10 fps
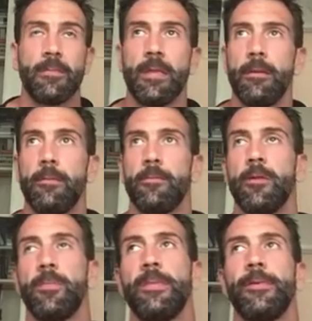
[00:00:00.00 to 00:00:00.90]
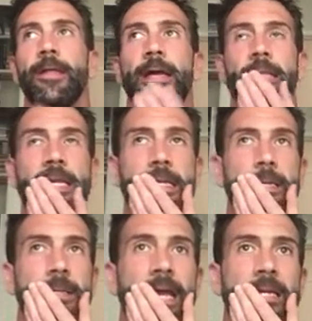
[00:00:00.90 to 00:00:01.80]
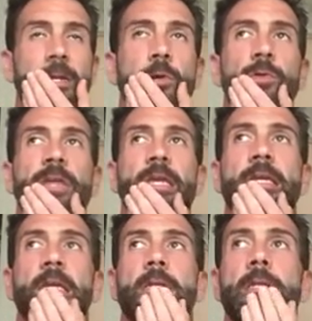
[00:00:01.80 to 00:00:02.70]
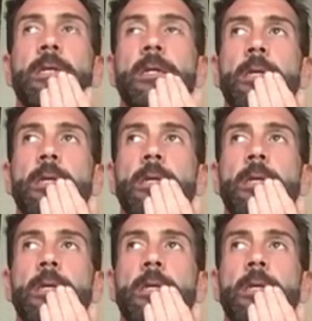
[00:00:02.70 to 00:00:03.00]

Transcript: They're people that know they can